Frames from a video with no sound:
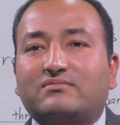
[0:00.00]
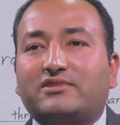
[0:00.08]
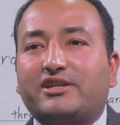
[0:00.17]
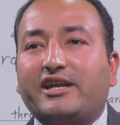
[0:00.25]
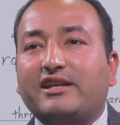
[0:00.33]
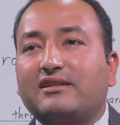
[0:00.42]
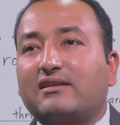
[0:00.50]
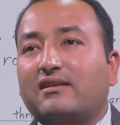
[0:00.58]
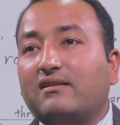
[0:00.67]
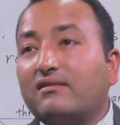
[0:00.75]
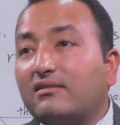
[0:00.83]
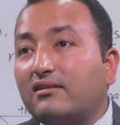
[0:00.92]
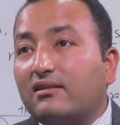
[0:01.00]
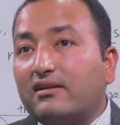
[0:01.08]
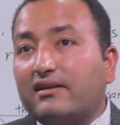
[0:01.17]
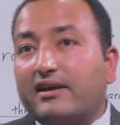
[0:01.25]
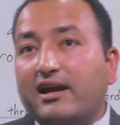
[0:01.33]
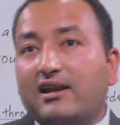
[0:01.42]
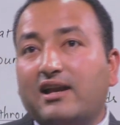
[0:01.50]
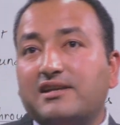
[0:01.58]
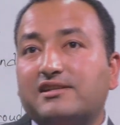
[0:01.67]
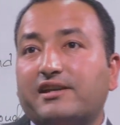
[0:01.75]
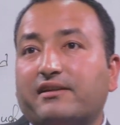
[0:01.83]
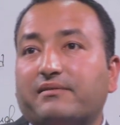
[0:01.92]
getting the
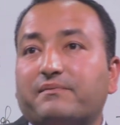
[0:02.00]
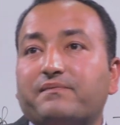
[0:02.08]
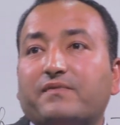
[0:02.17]
guidelines here.